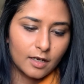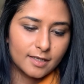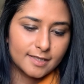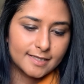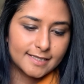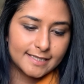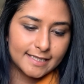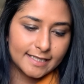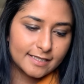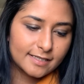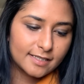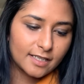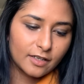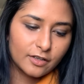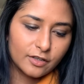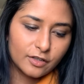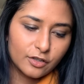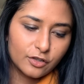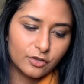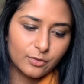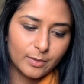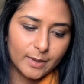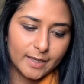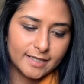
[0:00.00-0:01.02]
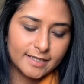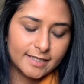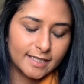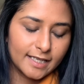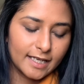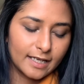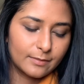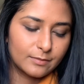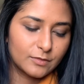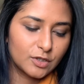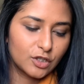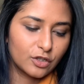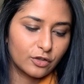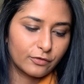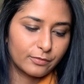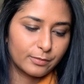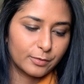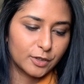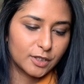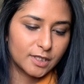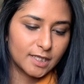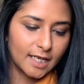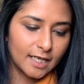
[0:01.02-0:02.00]
620 mg of
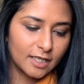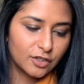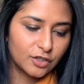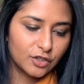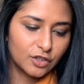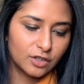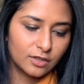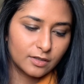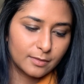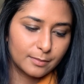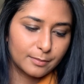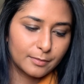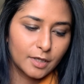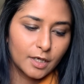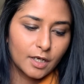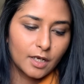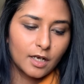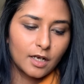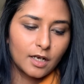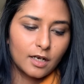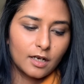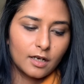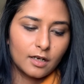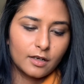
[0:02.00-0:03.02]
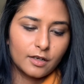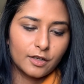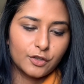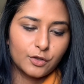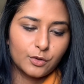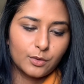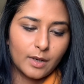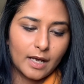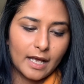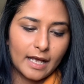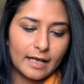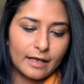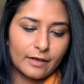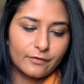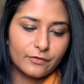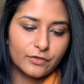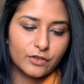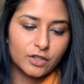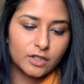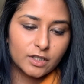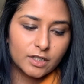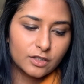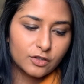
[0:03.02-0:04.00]
potassium. You
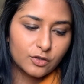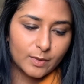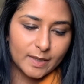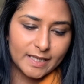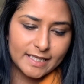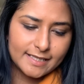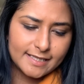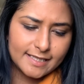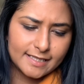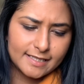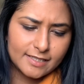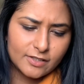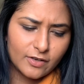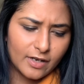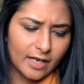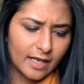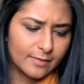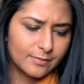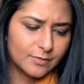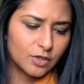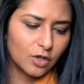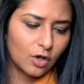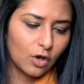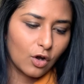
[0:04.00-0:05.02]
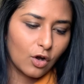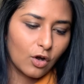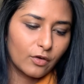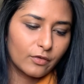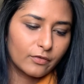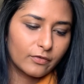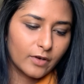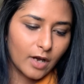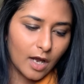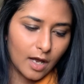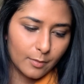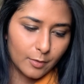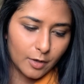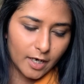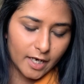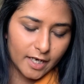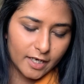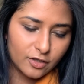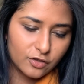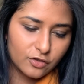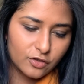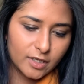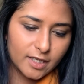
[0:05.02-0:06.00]
have 26 grams of
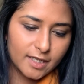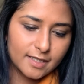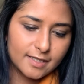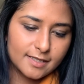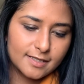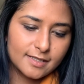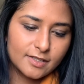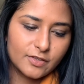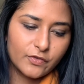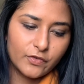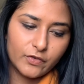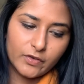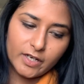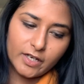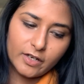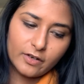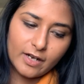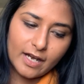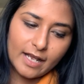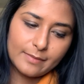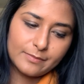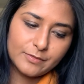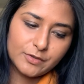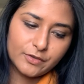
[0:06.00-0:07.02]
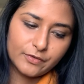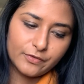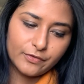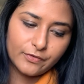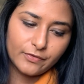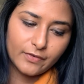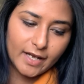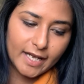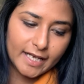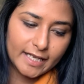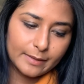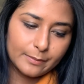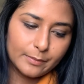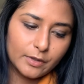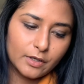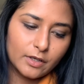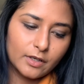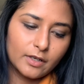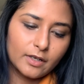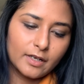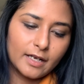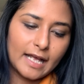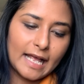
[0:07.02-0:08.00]
carbohydrates, 3 grams of
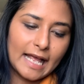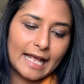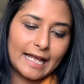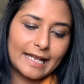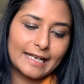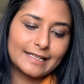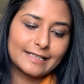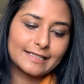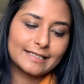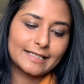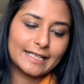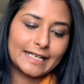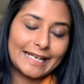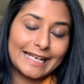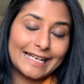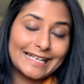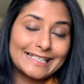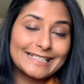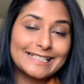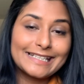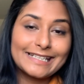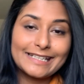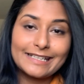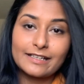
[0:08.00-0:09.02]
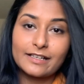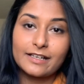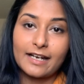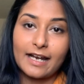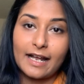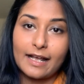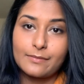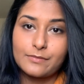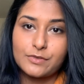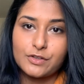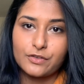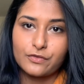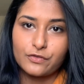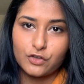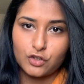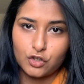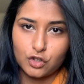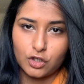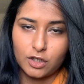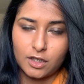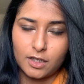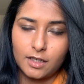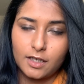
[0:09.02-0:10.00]
fiber, and 18 grams of
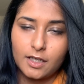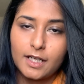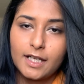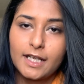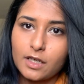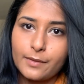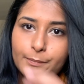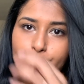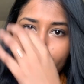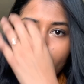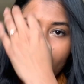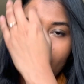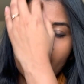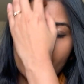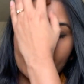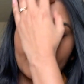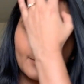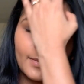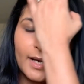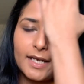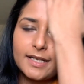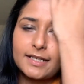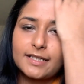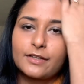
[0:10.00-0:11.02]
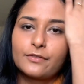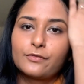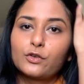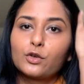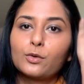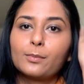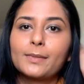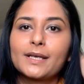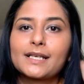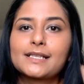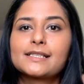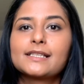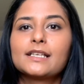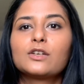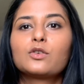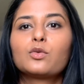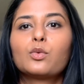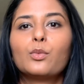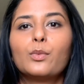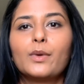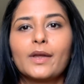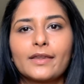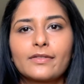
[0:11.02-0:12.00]
sugar. But if you mix
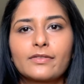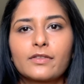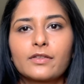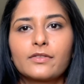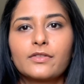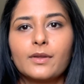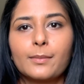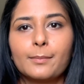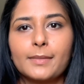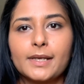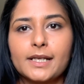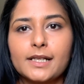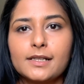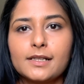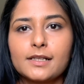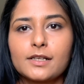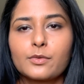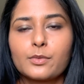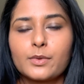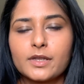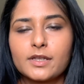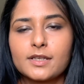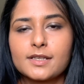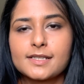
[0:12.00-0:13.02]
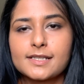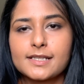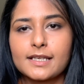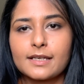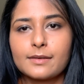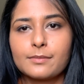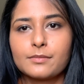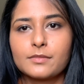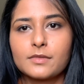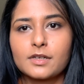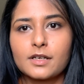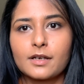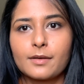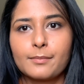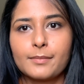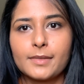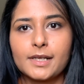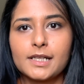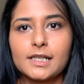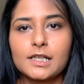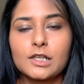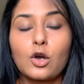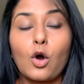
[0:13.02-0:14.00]
it with the milk, with the skimmed
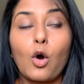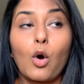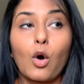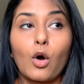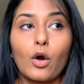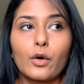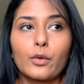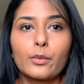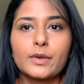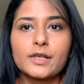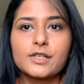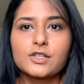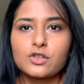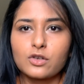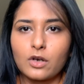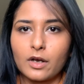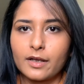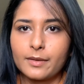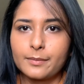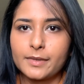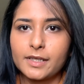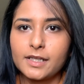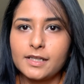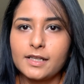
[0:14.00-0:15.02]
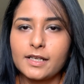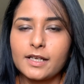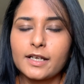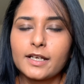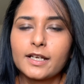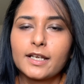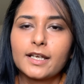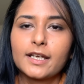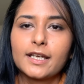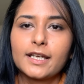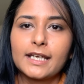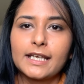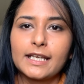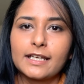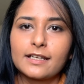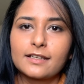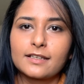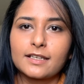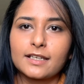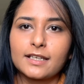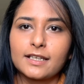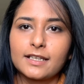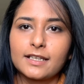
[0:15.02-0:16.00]
milk or with soy milk, it